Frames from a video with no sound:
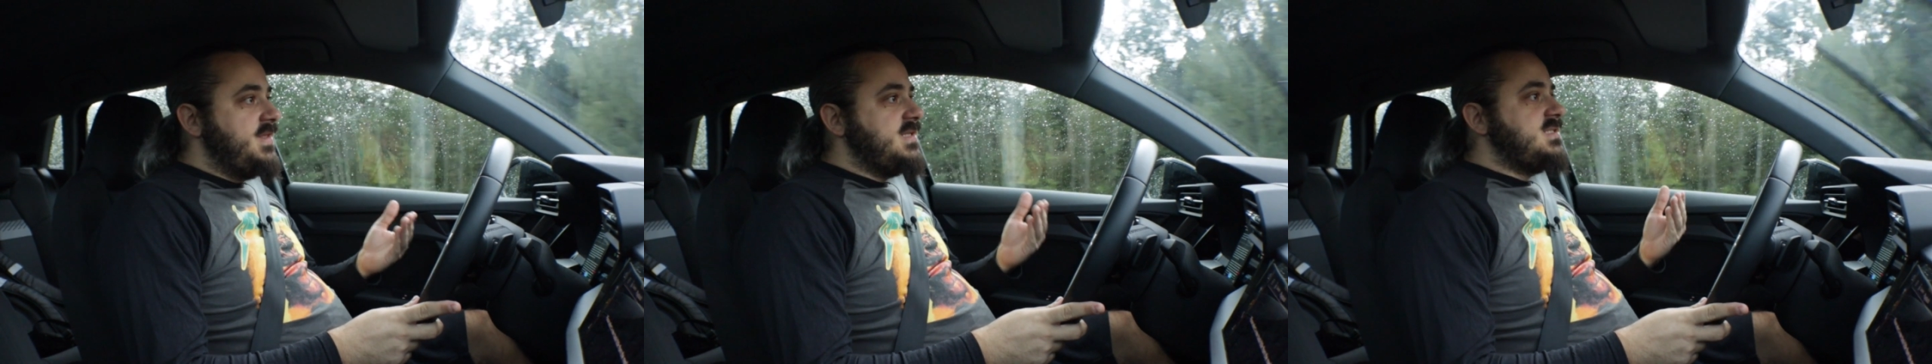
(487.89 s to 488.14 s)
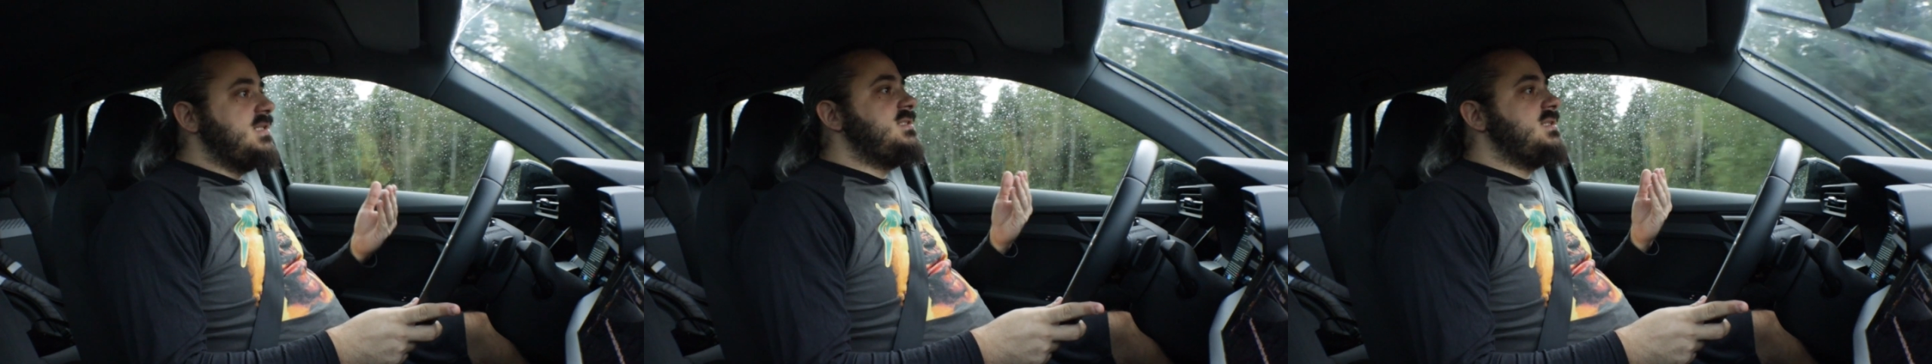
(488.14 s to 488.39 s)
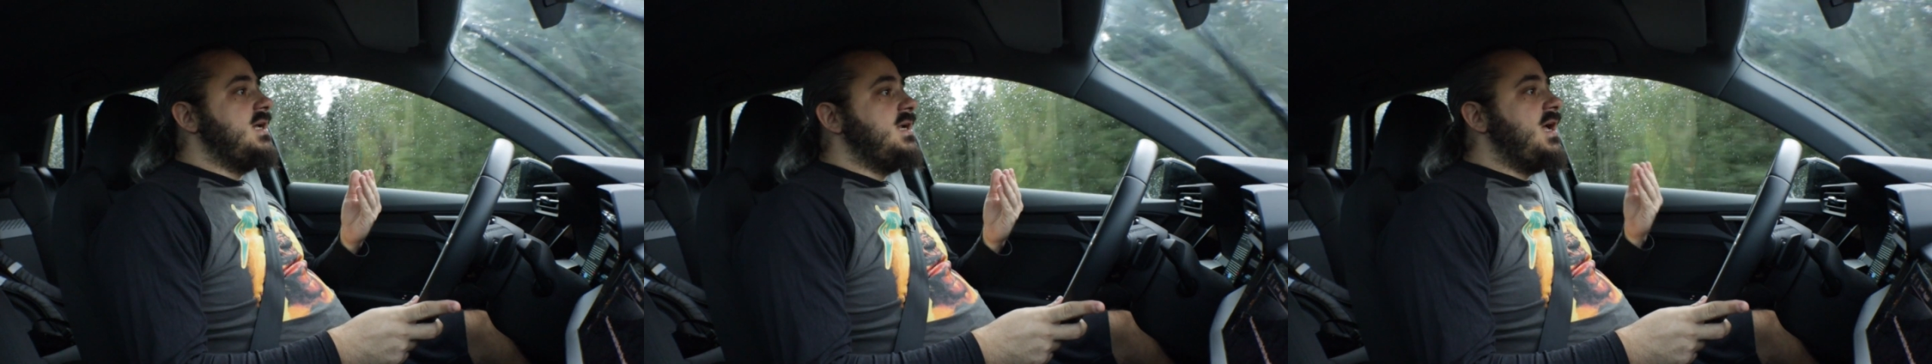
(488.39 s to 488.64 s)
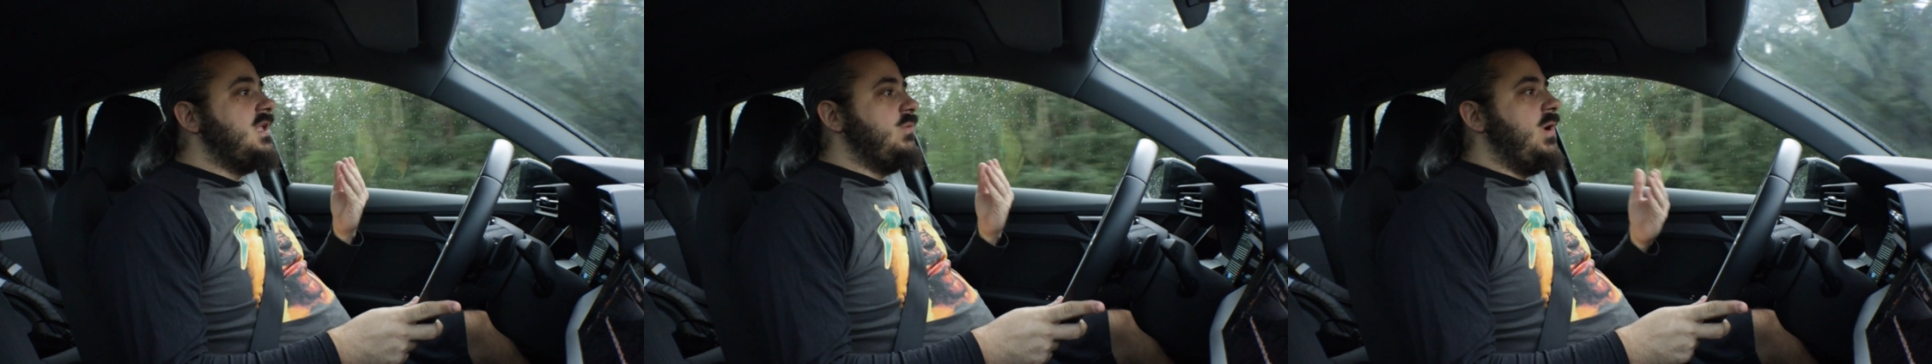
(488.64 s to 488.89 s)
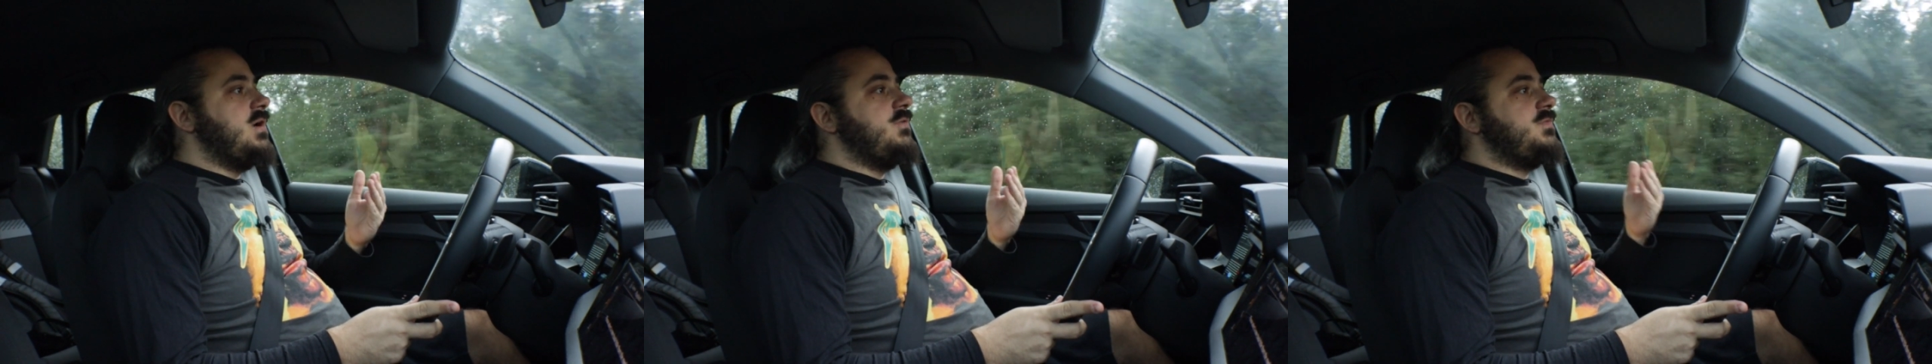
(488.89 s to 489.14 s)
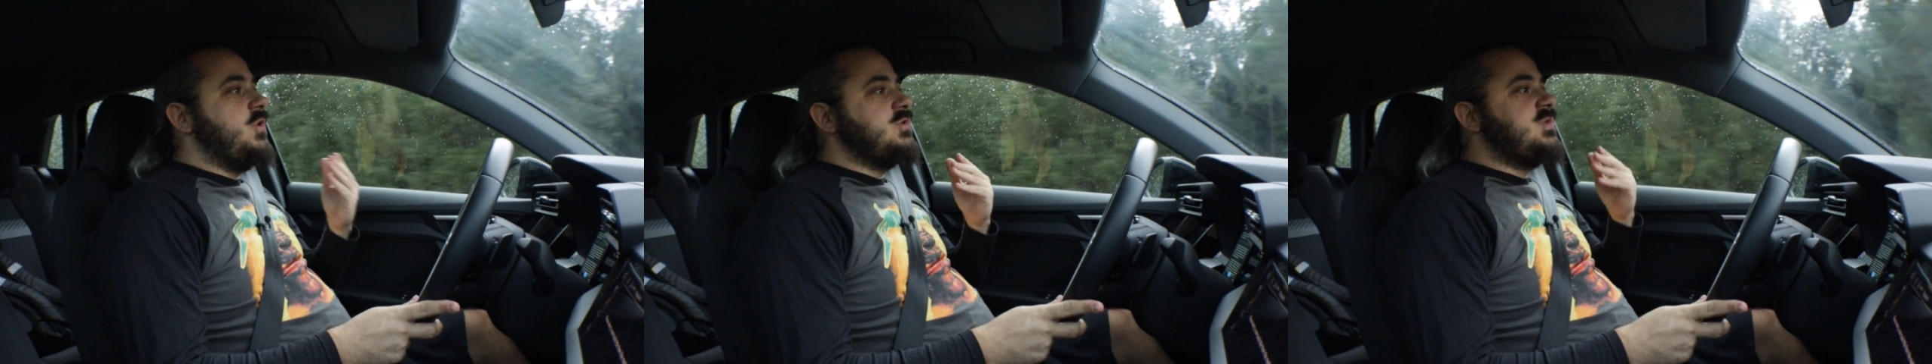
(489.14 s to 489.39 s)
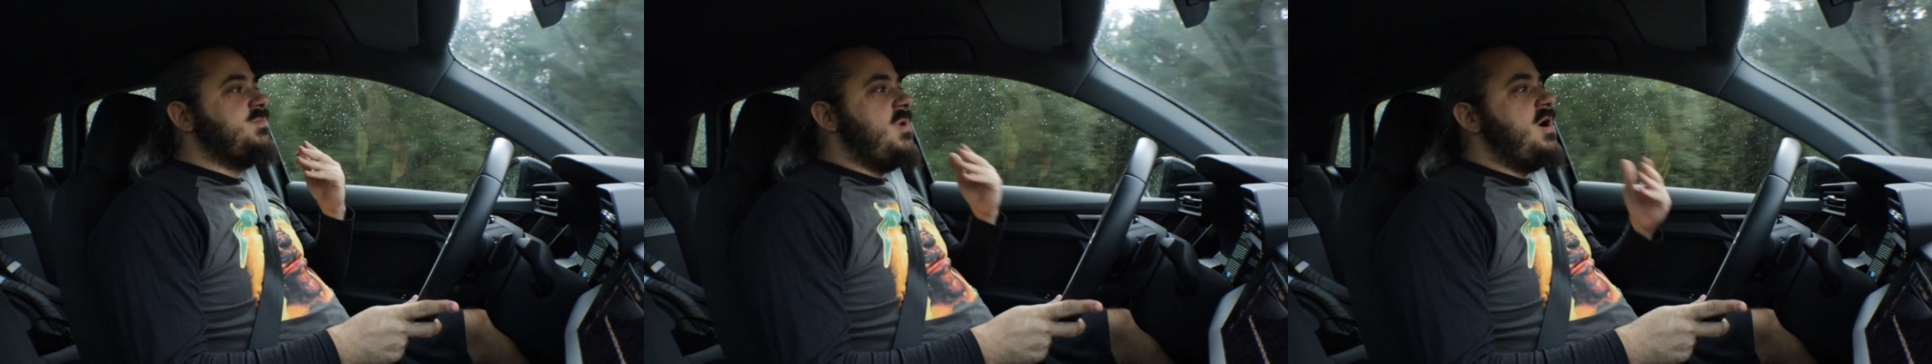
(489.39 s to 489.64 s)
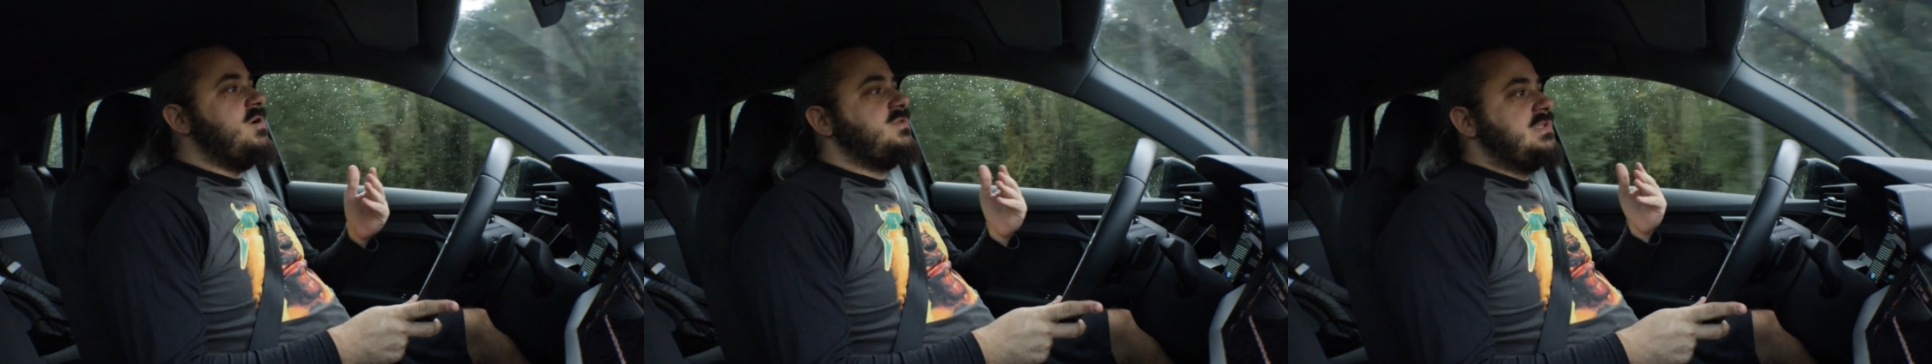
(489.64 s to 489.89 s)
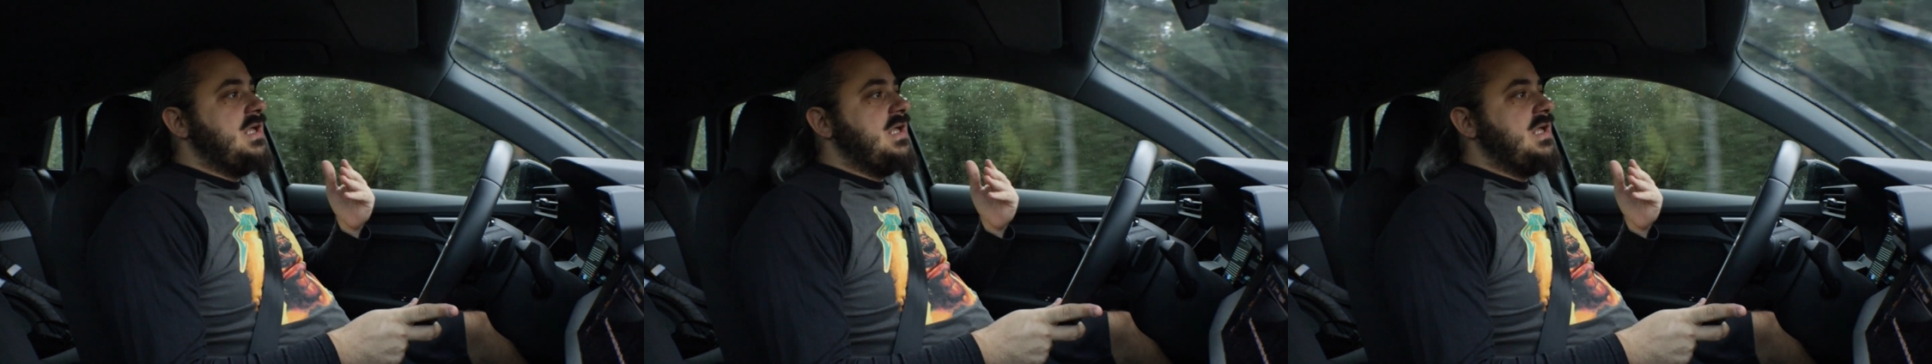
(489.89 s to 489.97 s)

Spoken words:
This is another one of those mods